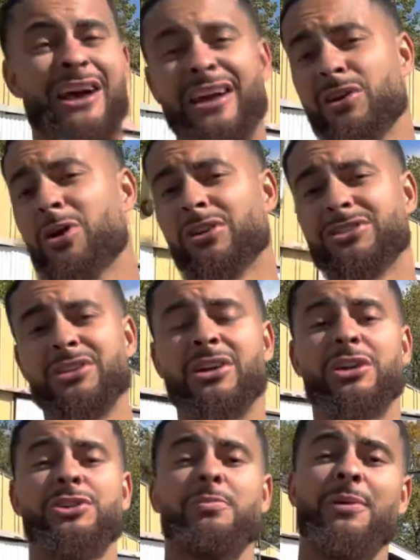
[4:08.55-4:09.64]
anywhere else in the
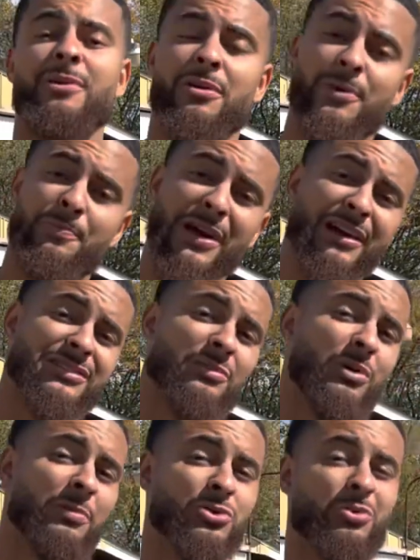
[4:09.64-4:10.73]
country, you're probably gonna be paying
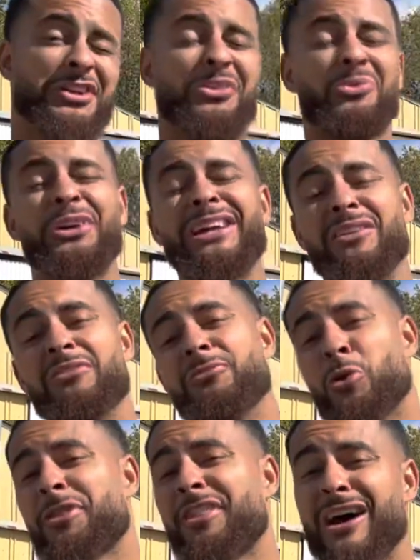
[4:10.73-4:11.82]
somewhere between $3,000 and
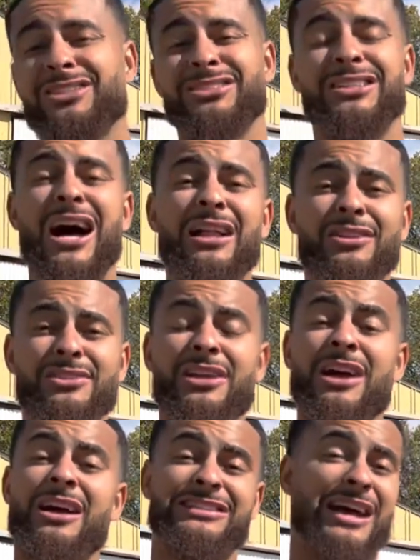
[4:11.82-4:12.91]
$4,000
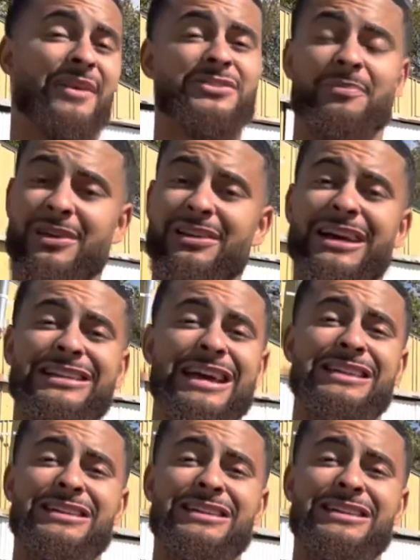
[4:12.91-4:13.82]
to have something like that